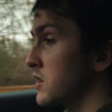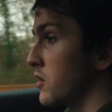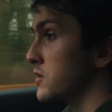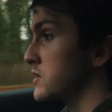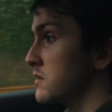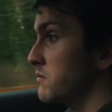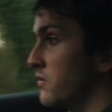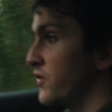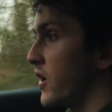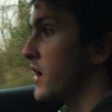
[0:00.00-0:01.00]
cost
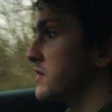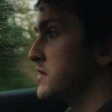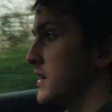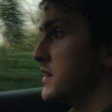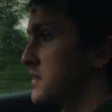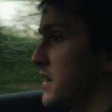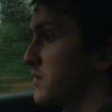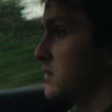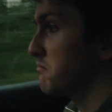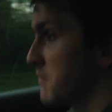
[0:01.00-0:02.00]
5, 6,
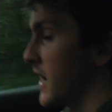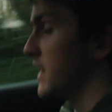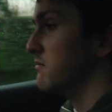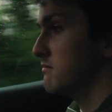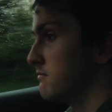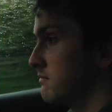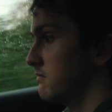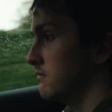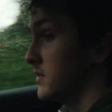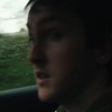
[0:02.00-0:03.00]
7, 8,
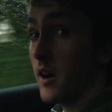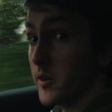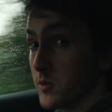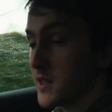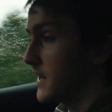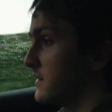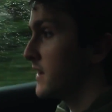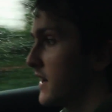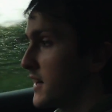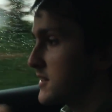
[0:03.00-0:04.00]
9 or 10
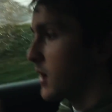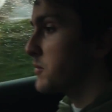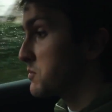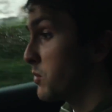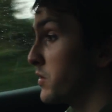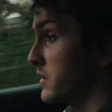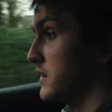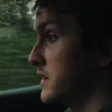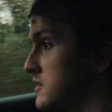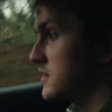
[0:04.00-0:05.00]
times more than
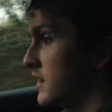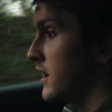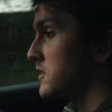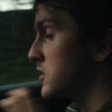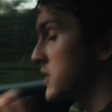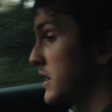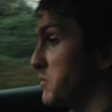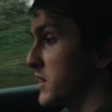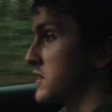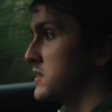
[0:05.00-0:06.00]
this to shame,
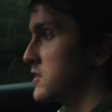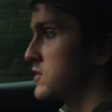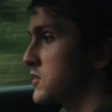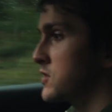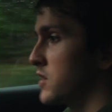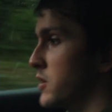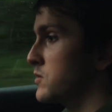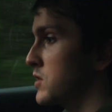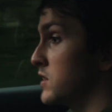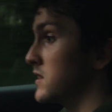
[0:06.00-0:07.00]
because they're just so
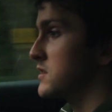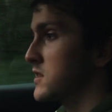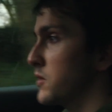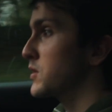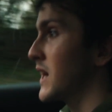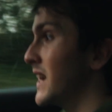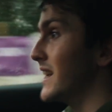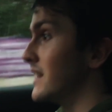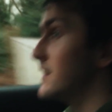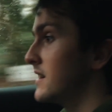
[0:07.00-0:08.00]
good and so
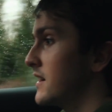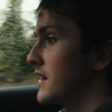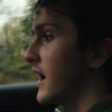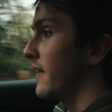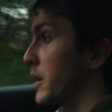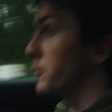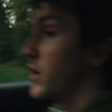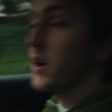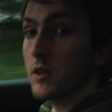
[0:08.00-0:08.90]
clear, and they work